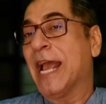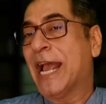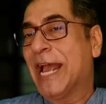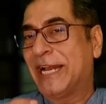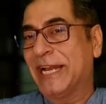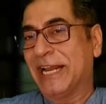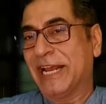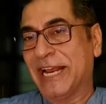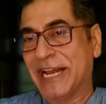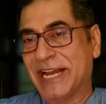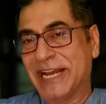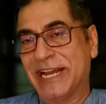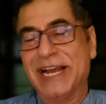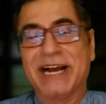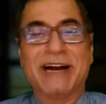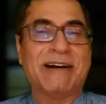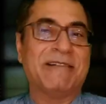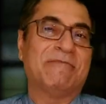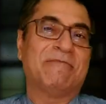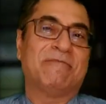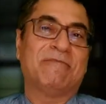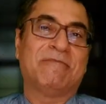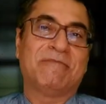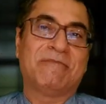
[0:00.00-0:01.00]
and India.
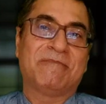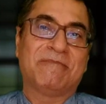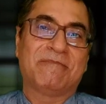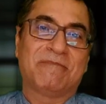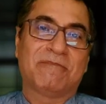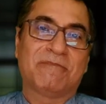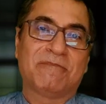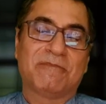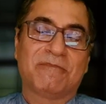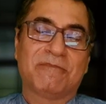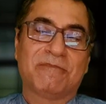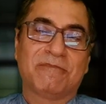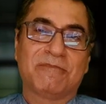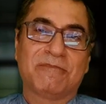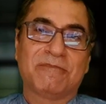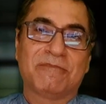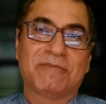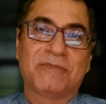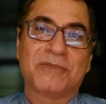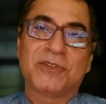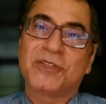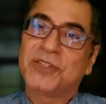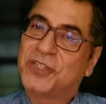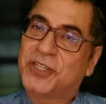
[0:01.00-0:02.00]

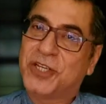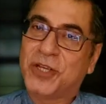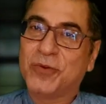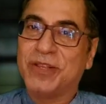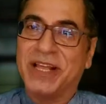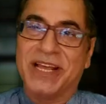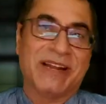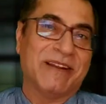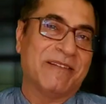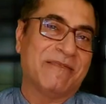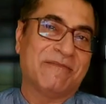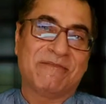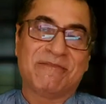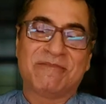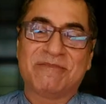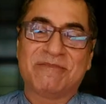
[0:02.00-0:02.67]
See you then.